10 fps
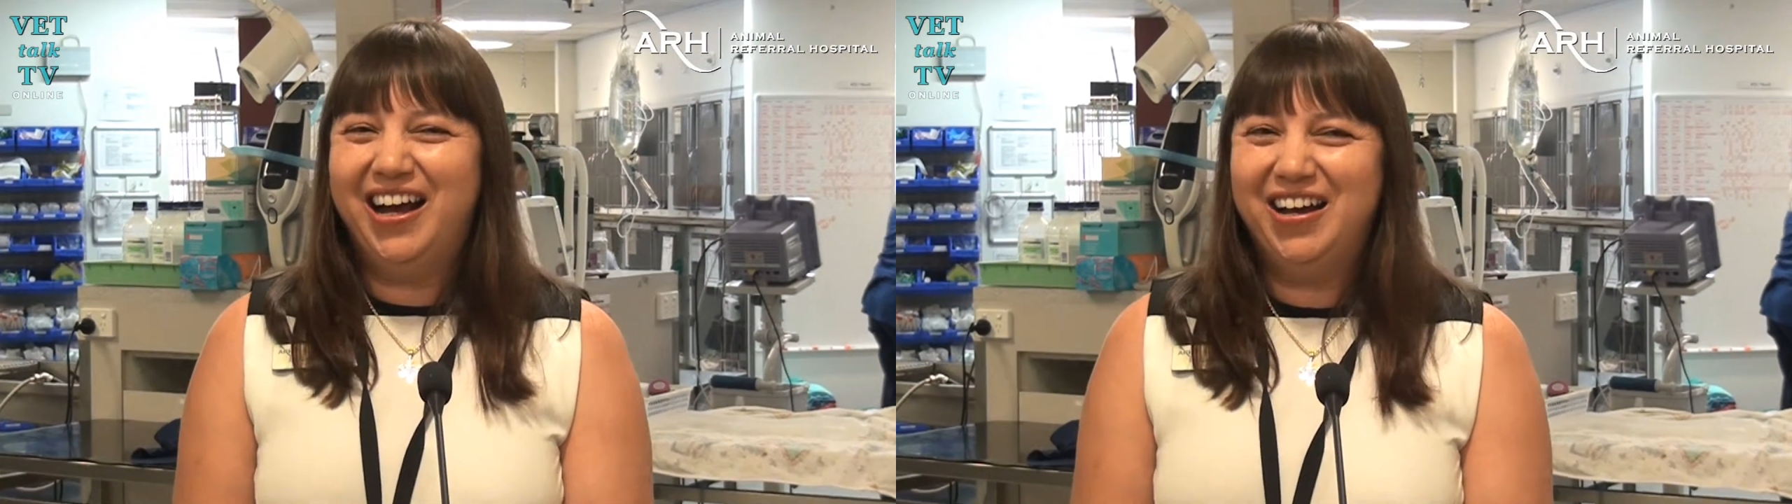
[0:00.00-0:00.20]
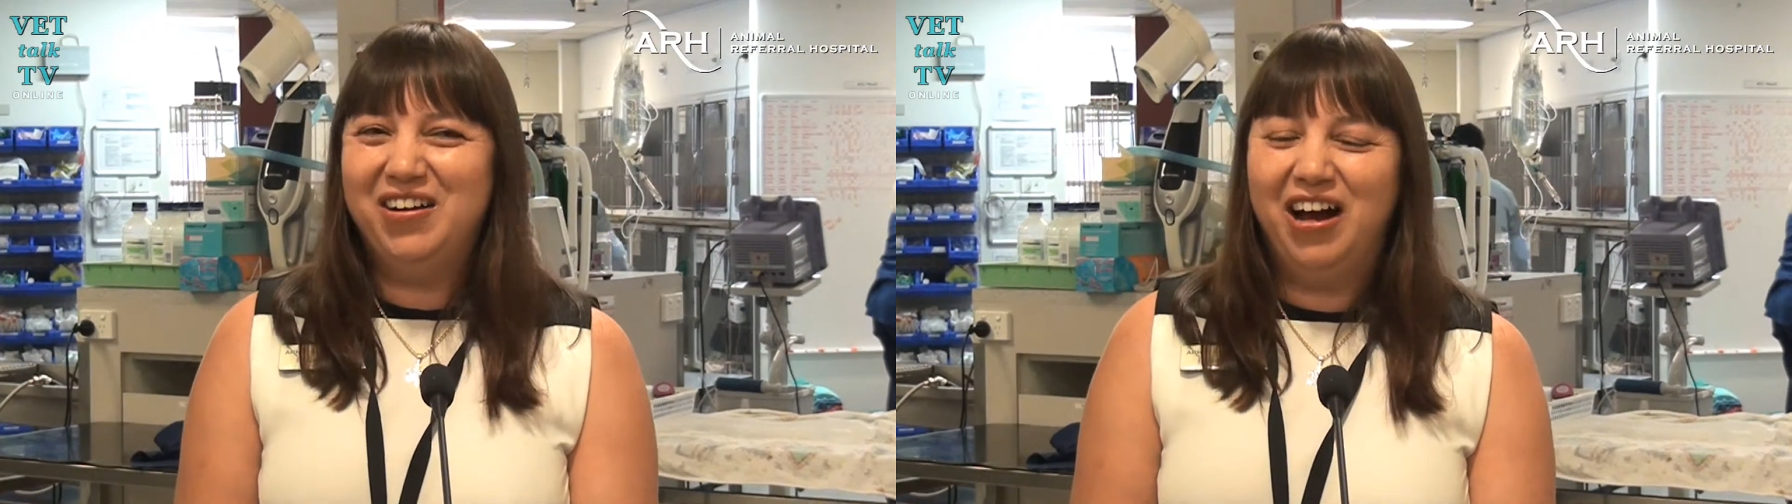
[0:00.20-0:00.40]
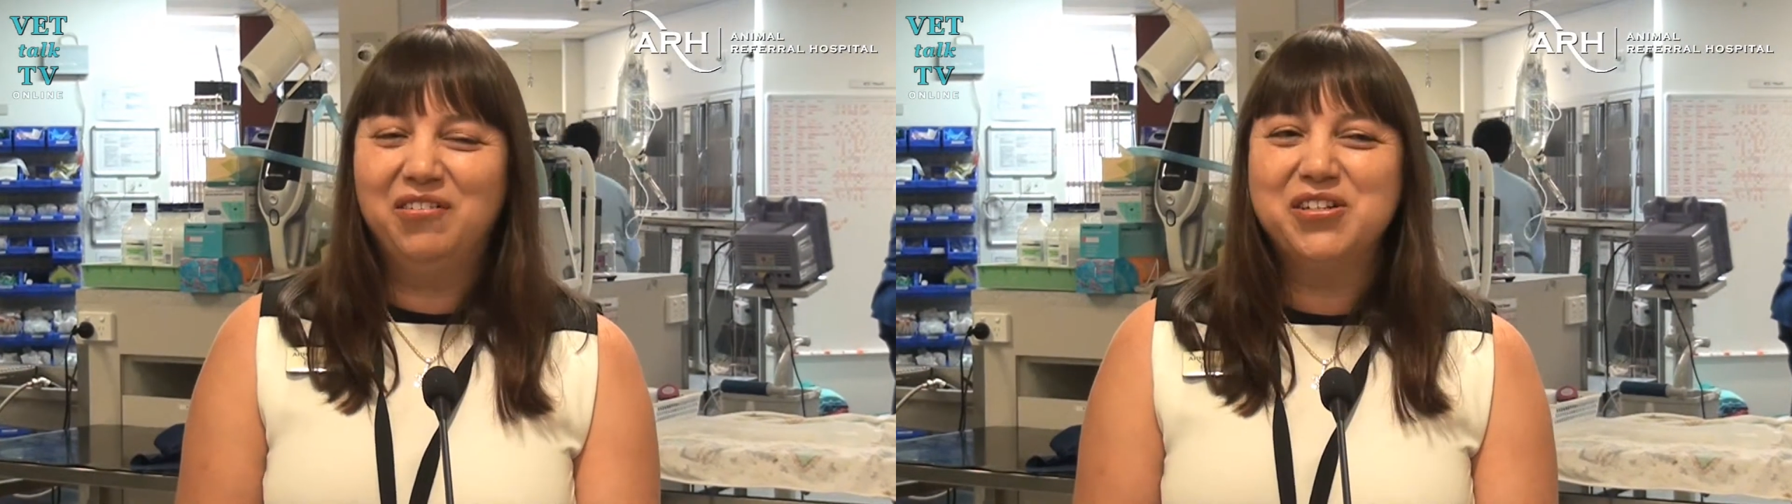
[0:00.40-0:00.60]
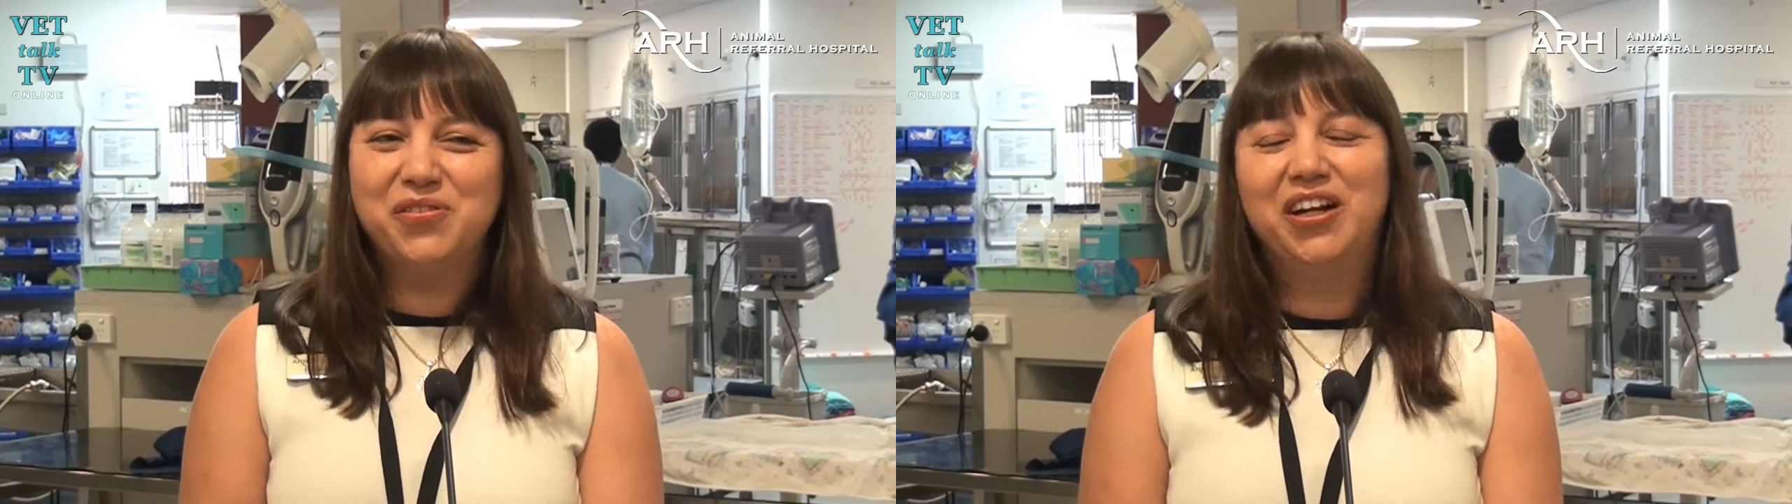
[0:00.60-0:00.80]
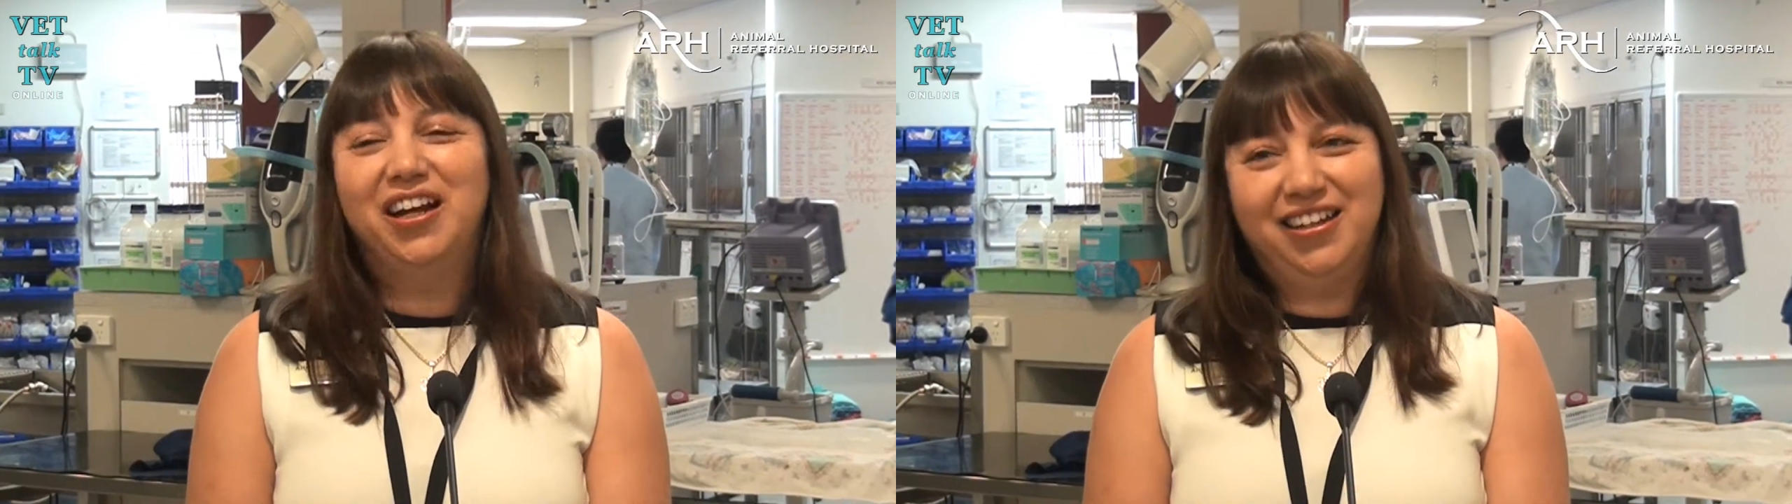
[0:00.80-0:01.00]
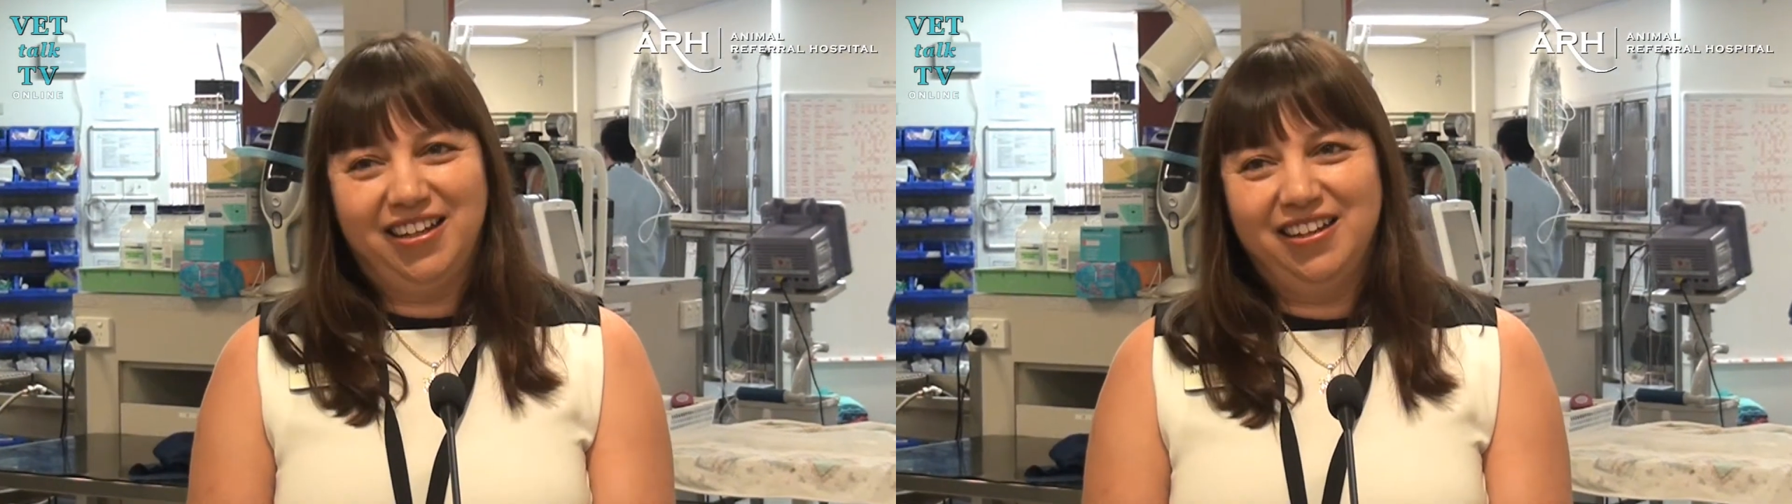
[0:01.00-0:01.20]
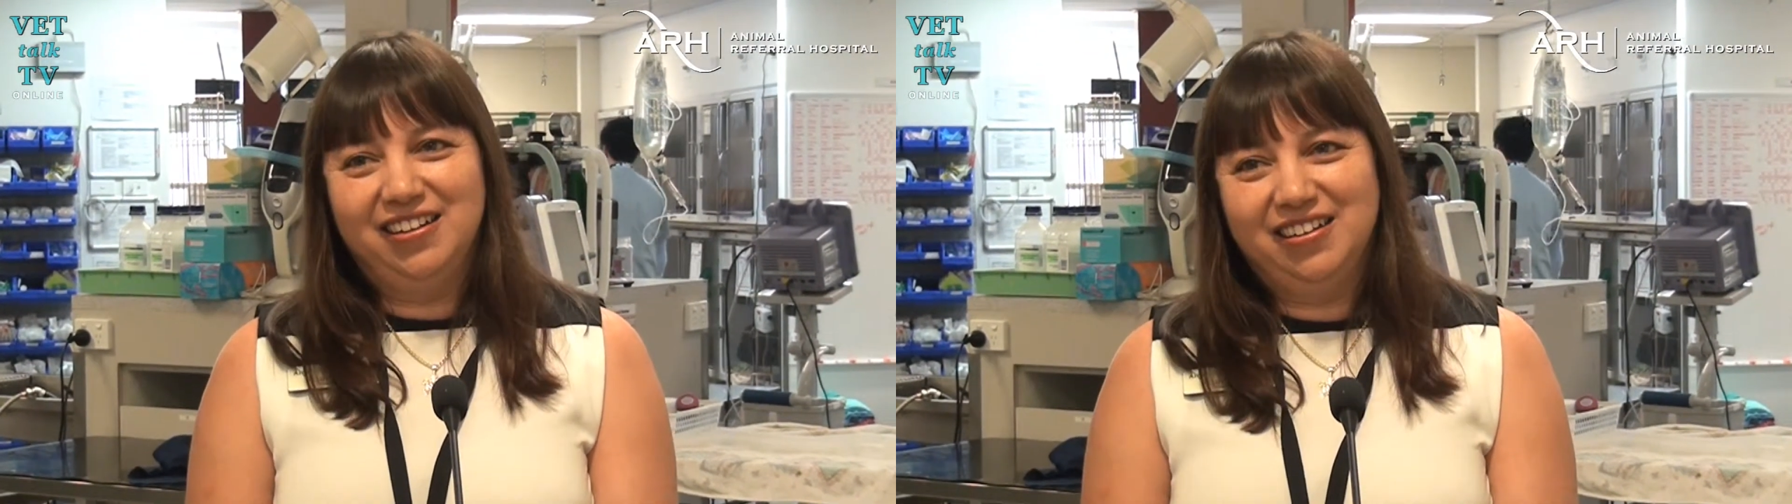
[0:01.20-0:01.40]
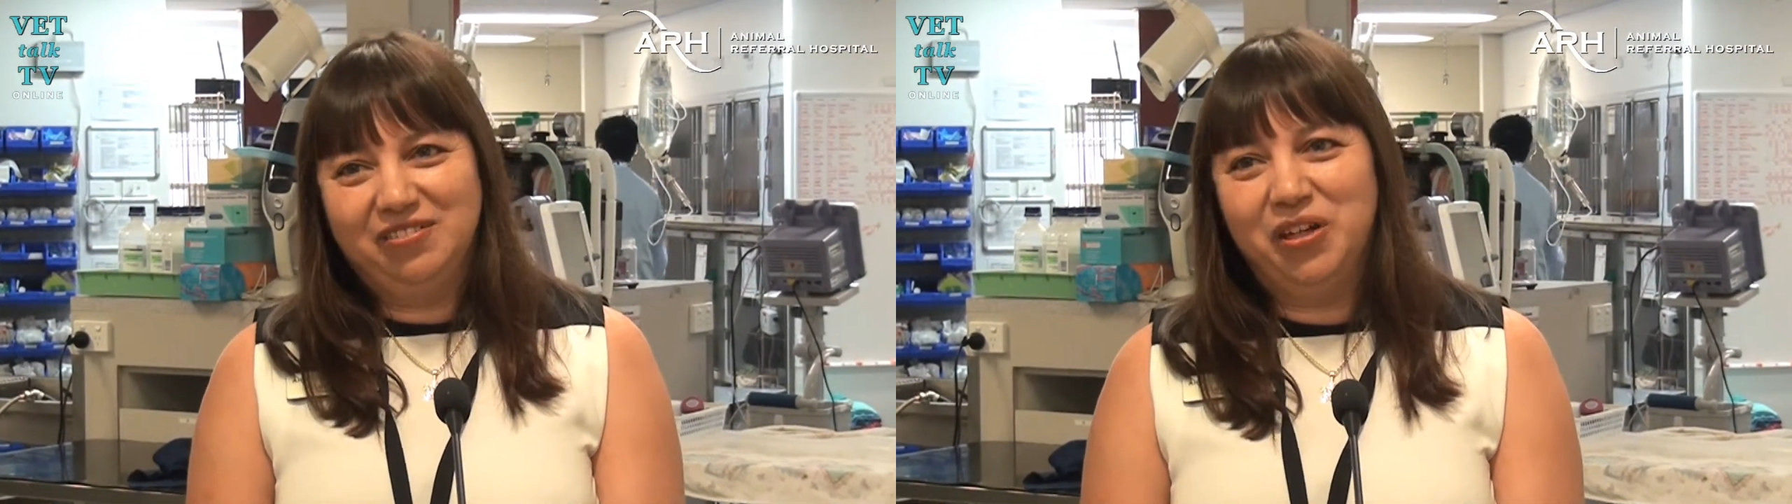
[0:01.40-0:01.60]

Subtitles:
I was very lucky.